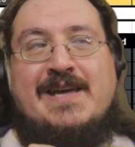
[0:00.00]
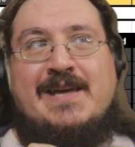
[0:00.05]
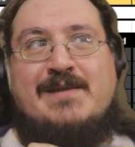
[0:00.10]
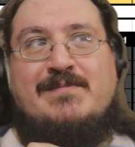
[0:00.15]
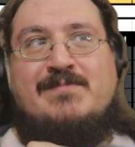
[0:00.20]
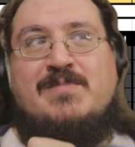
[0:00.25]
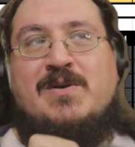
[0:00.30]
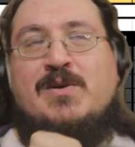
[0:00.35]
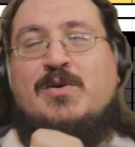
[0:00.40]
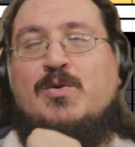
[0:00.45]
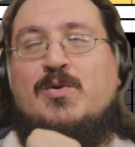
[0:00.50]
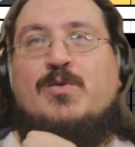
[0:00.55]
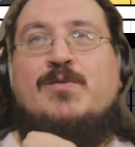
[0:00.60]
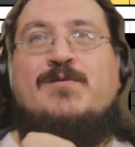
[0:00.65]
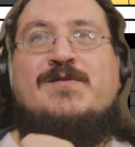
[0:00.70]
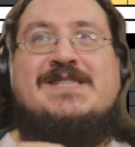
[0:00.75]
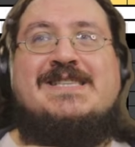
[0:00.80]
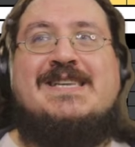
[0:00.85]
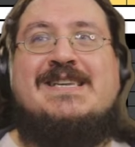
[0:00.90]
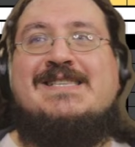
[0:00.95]
it
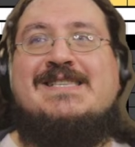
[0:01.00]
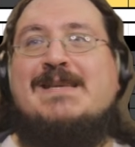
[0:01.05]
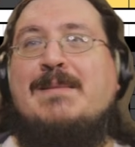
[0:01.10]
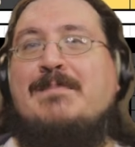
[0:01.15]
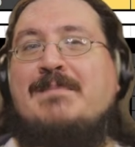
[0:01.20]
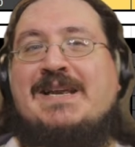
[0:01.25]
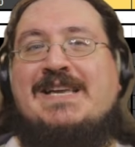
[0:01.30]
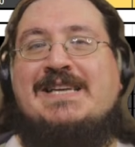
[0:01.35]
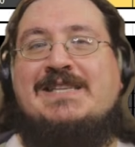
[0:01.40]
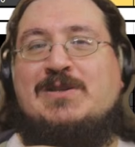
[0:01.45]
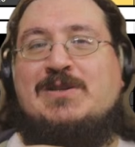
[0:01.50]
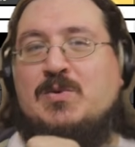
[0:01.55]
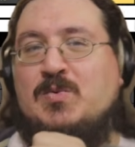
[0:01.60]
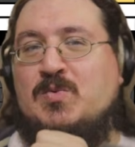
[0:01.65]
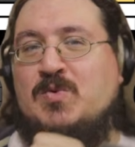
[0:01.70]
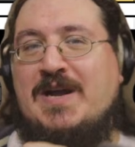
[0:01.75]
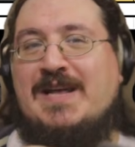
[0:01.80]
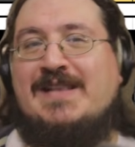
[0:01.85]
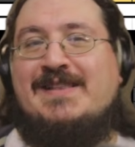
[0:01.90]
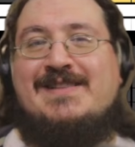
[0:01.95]
behooves somebody to
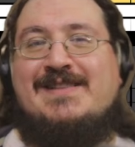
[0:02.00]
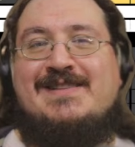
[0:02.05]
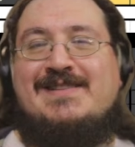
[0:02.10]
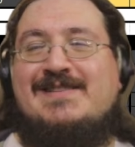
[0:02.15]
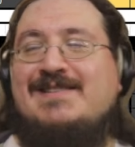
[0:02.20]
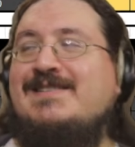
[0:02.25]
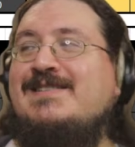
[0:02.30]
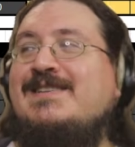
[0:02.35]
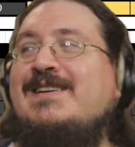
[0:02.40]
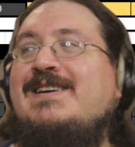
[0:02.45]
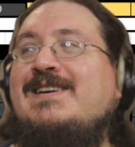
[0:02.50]
run